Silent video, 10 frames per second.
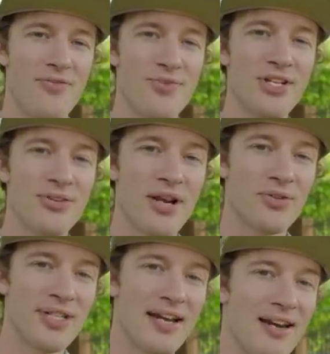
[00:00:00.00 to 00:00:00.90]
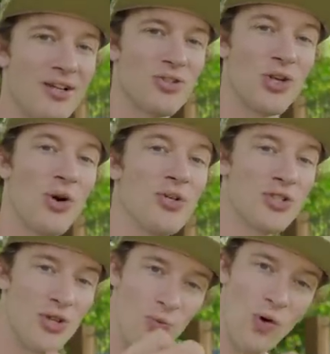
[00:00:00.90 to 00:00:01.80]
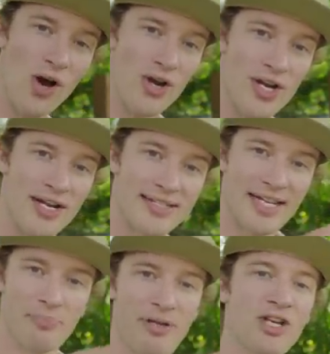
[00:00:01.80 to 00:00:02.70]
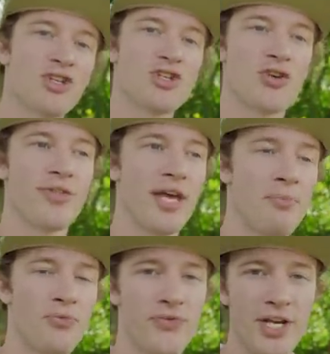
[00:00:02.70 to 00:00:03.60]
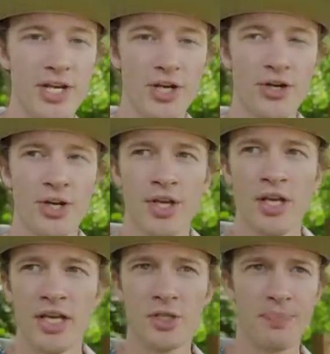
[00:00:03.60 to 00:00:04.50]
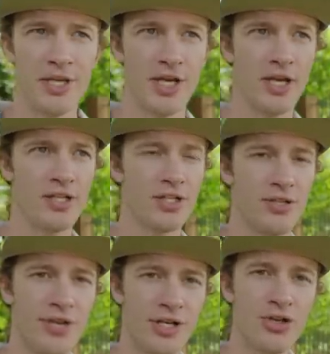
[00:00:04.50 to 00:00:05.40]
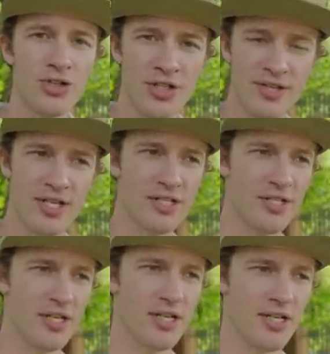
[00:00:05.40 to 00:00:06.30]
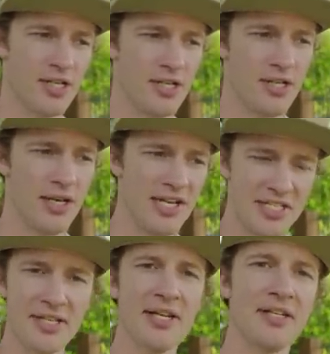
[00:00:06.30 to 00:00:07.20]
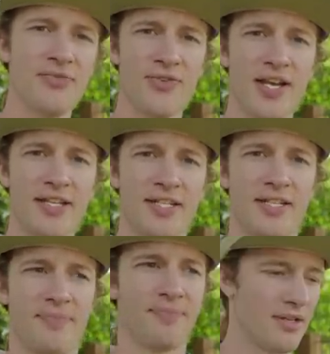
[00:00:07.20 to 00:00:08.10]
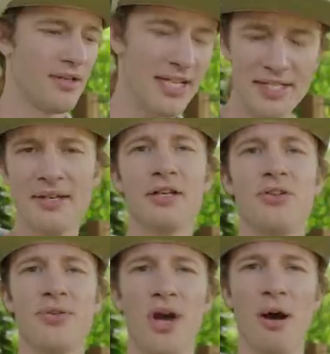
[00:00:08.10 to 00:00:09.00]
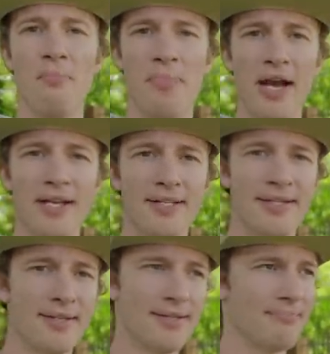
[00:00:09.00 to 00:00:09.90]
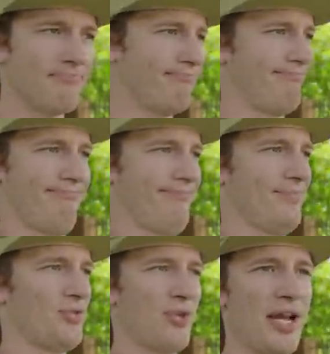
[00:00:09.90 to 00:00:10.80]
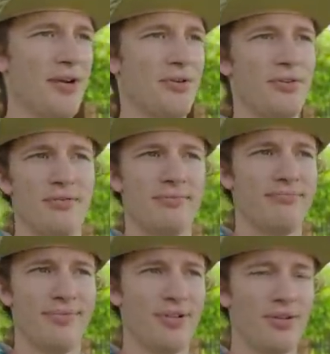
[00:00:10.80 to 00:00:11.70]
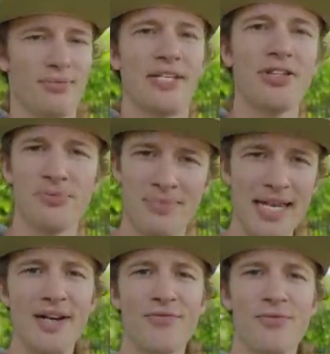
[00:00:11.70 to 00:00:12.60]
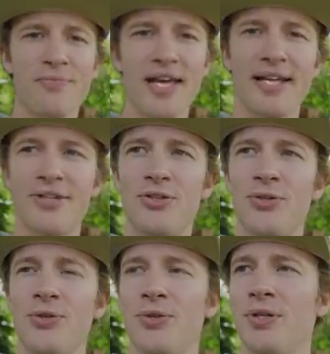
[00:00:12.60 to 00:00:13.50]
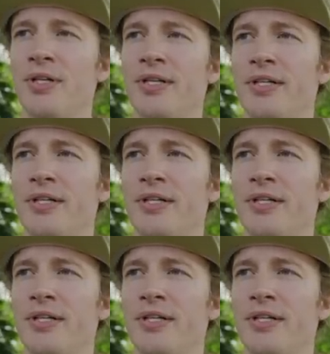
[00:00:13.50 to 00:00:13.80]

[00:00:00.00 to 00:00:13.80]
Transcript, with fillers: and the reason I was not allowed to go into the water and take pictures of them, video, is because they're using these uh, listening device, listening to the humpbacks, try to, you know, get some data from that to